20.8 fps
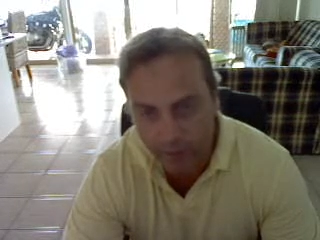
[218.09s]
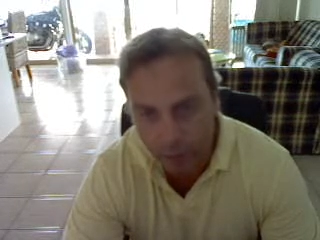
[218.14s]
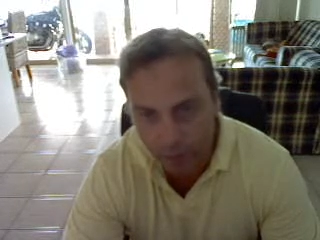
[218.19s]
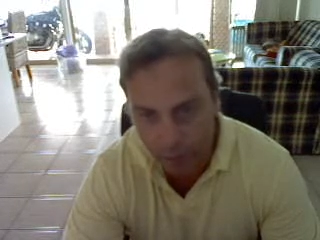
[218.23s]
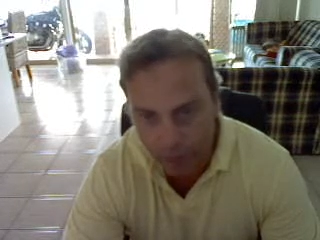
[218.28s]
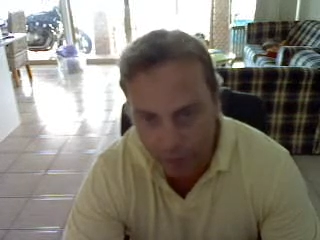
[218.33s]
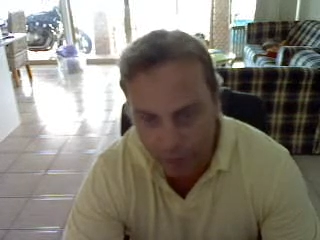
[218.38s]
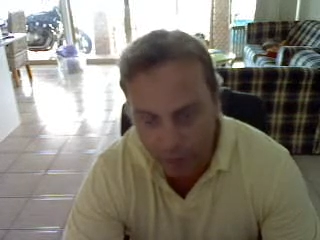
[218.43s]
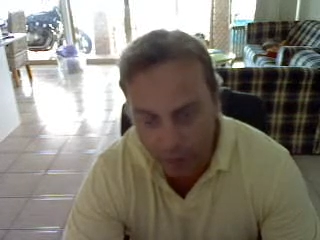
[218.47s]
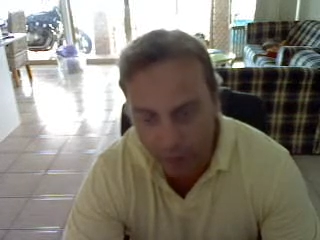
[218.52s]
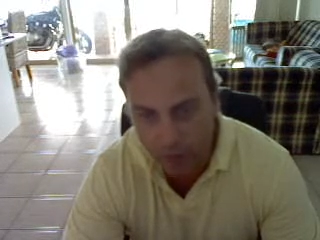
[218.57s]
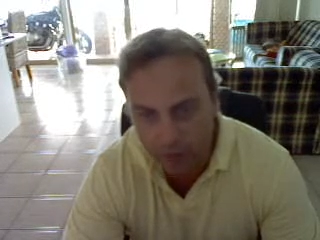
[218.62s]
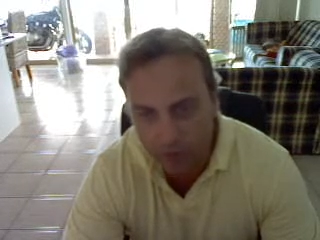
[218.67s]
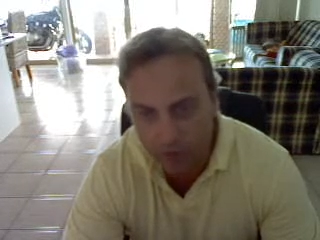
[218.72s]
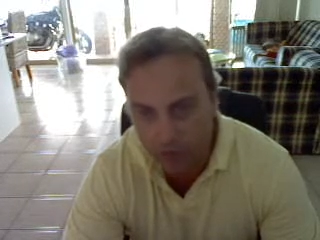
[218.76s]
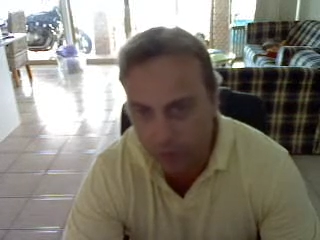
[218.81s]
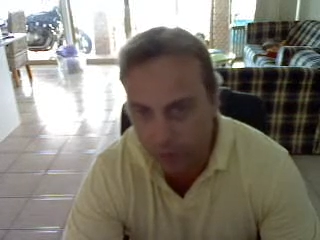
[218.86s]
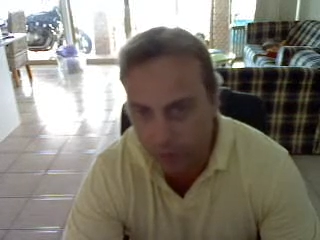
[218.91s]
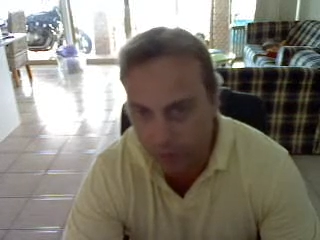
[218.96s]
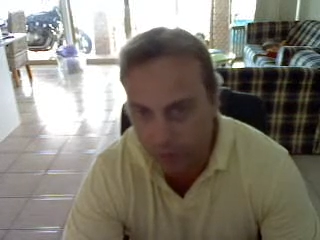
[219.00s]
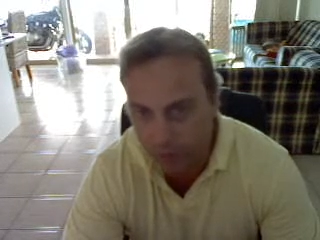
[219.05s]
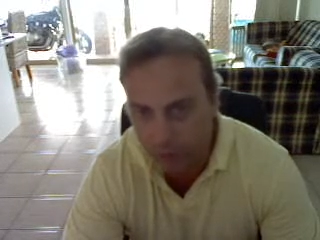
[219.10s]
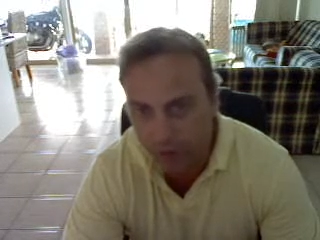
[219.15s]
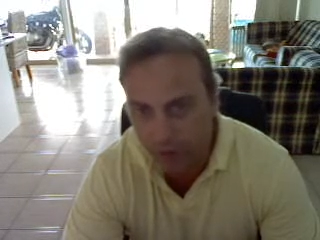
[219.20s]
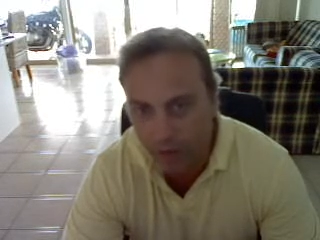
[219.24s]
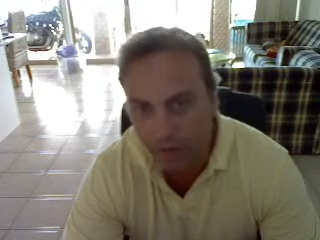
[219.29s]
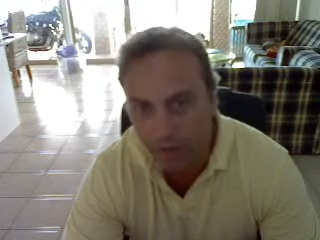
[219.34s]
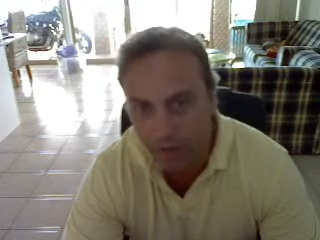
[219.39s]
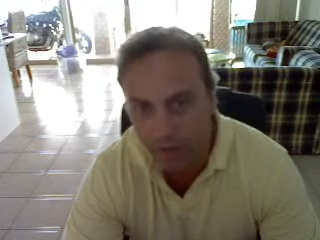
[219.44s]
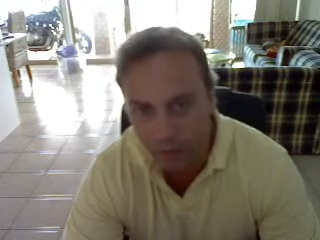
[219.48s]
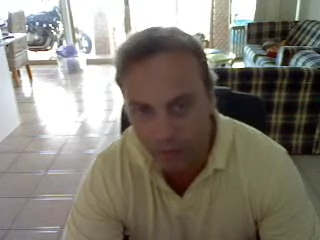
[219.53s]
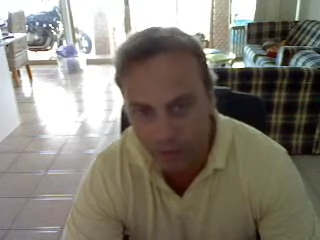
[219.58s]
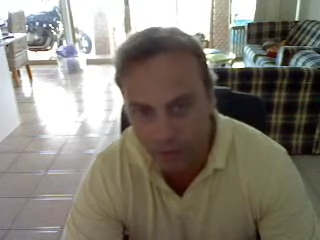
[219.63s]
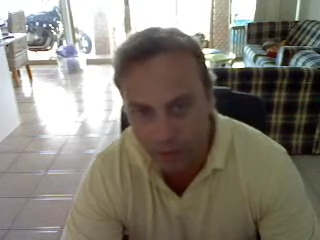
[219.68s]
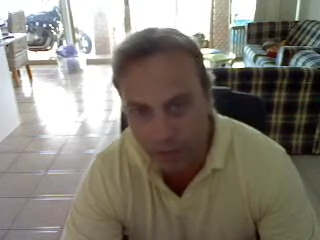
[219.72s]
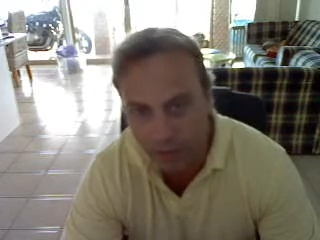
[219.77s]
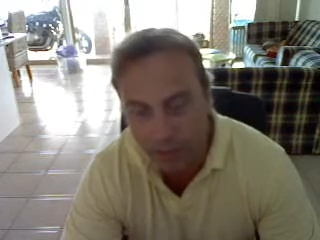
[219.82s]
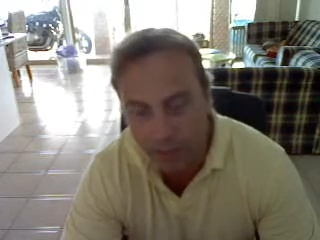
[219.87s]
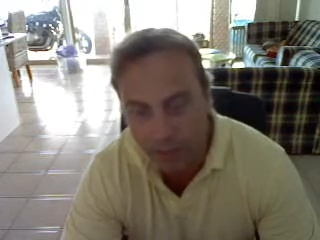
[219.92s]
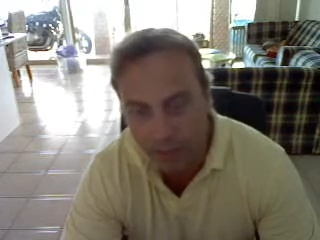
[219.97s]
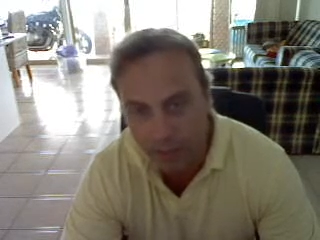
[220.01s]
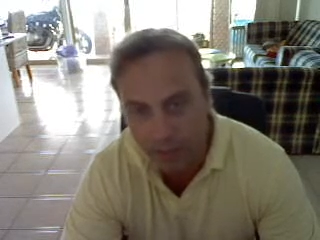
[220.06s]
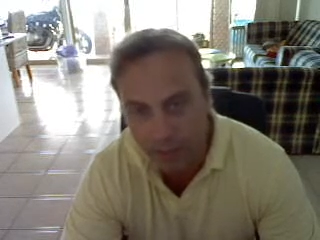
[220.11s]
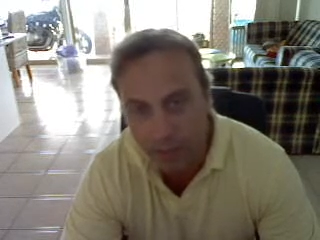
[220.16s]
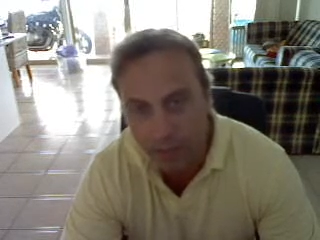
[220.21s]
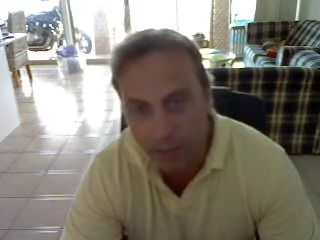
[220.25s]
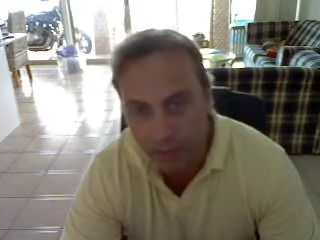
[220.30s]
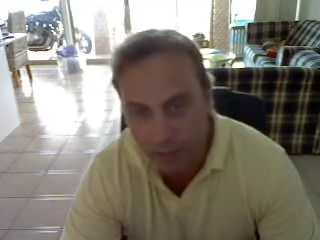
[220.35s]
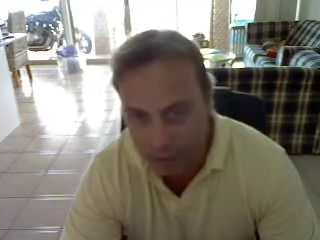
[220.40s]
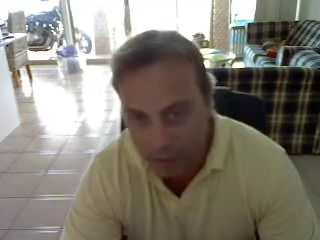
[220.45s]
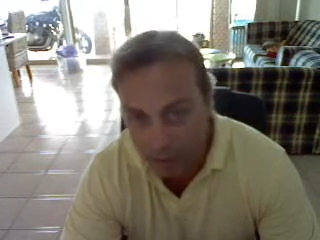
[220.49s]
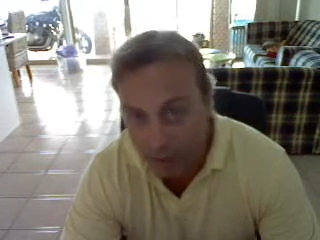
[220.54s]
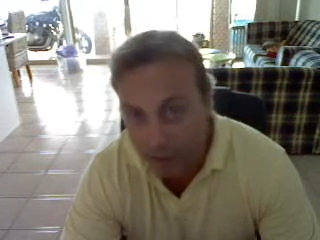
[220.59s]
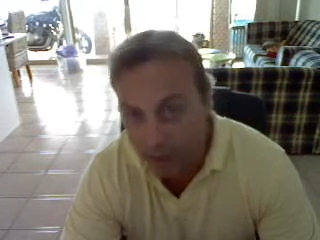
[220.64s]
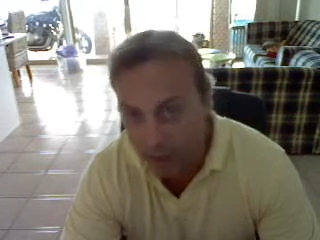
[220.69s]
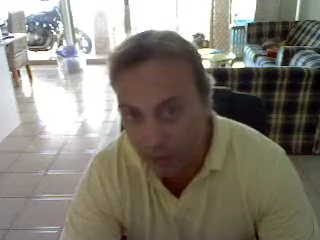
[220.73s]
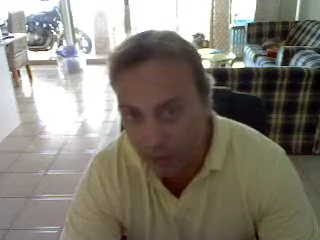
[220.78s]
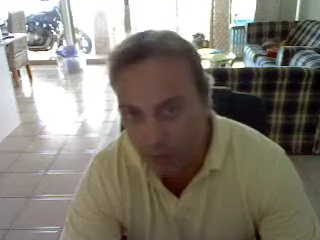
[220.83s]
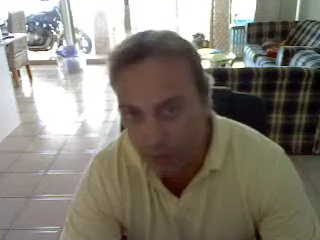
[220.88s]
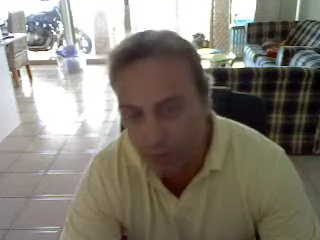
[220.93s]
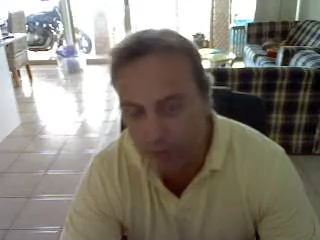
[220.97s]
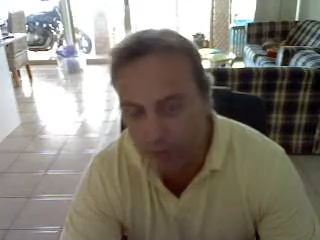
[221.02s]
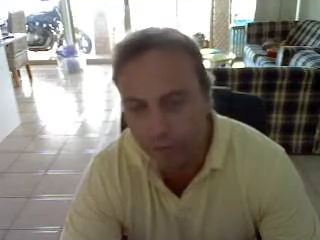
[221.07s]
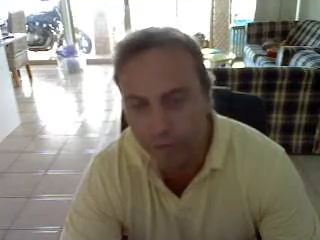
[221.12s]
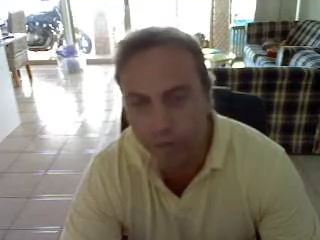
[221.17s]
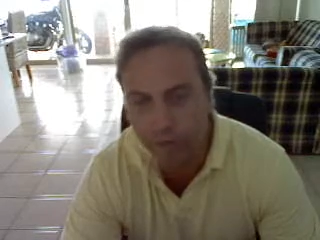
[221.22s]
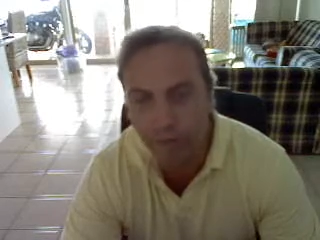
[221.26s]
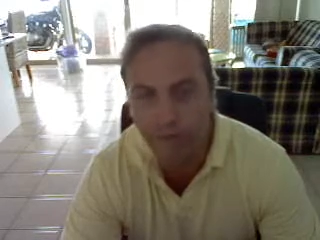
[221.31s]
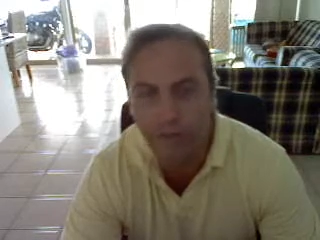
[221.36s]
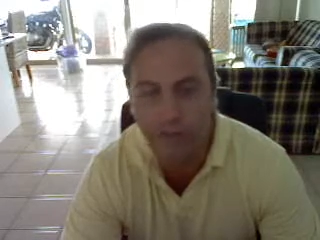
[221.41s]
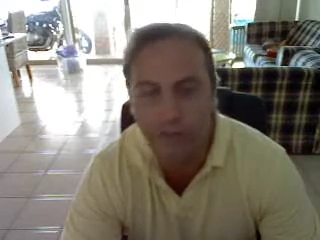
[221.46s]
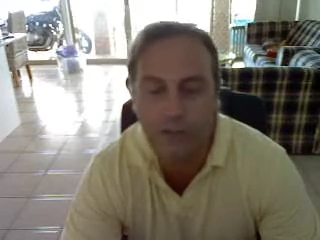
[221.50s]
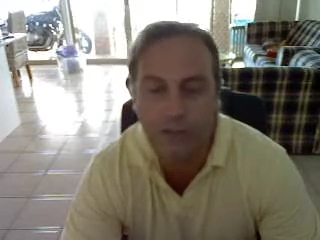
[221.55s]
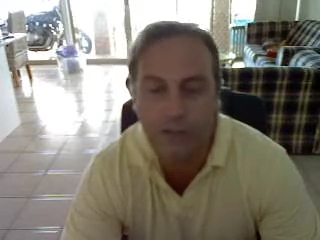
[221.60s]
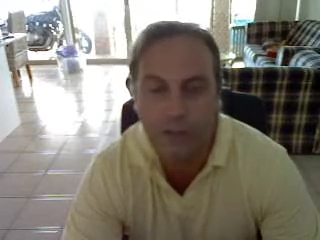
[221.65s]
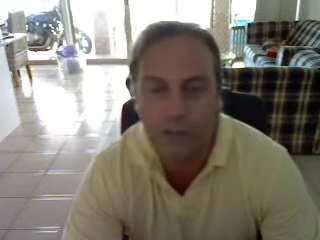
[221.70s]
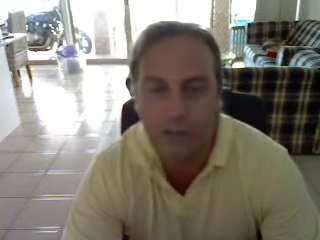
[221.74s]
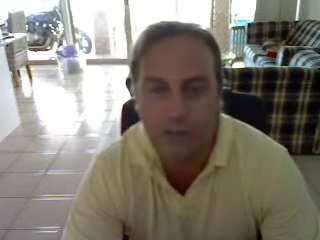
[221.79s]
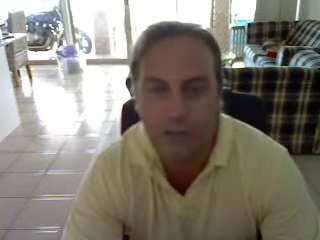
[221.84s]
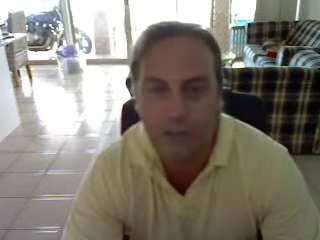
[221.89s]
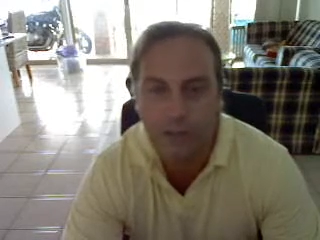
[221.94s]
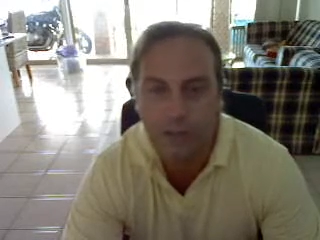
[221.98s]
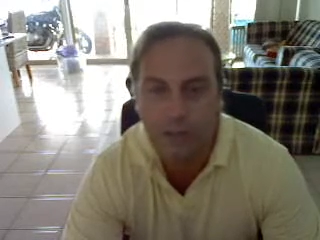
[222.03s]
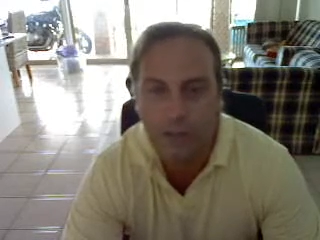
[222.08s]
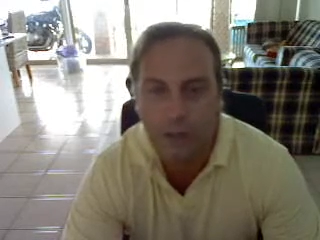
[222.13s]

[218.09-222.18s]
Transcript: where the nose is, where the mouth is, where the ears are, yet they're all different features.